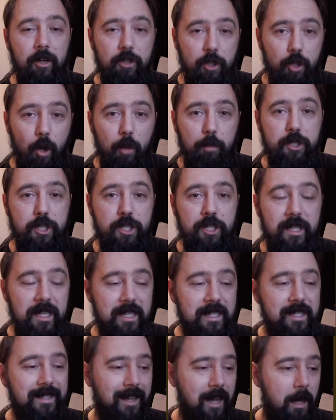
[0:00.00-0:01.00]
Adoption
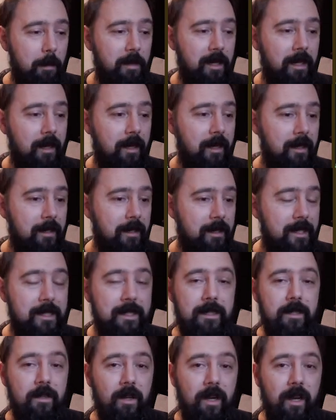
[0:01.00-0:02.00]
is coming.
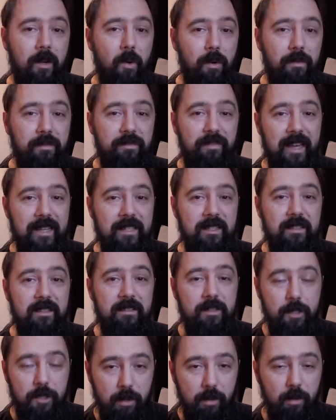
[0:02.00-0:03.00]
This is gonna go
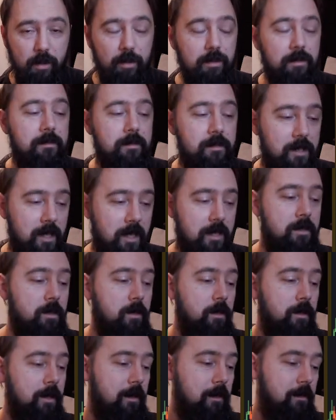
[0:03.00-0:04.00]
fast soon. Just
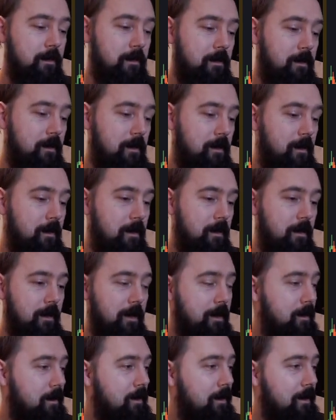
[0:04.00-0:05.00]
know that.
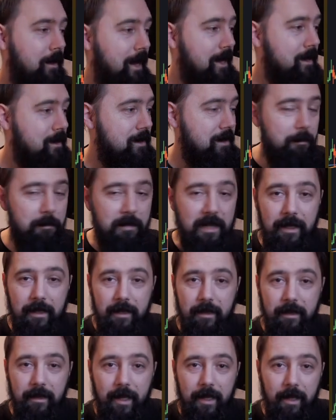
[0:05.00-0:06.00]
And you know, guys,
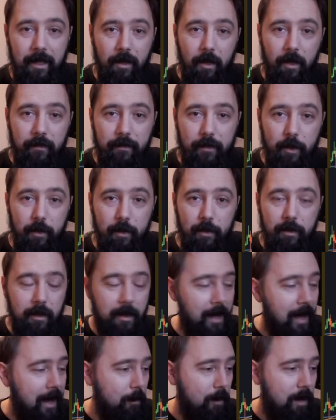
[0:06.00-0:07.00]
me, like all of
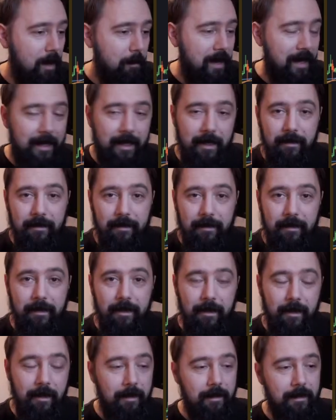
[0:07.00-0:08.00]
you, I wanna make it,
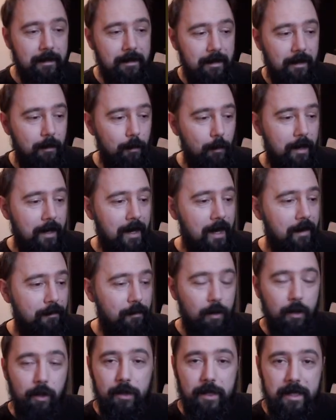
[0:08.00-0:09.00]
you know. So we gotta
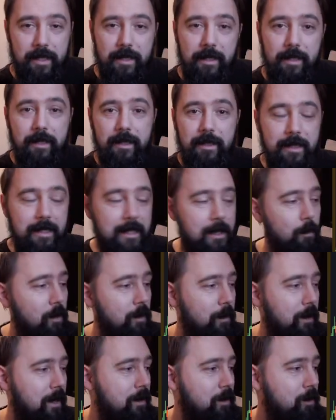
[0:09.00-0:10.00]
follow this, see
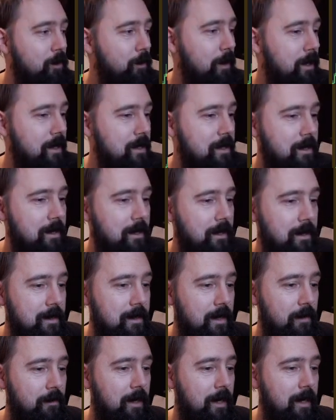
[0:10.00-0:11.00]
what we can do with this and
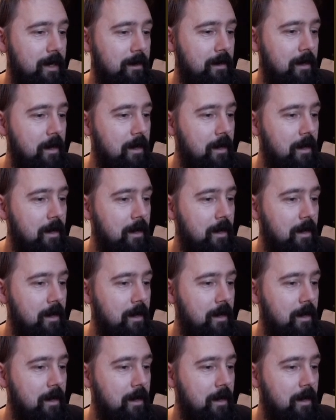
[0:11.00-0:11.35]
stuff like that.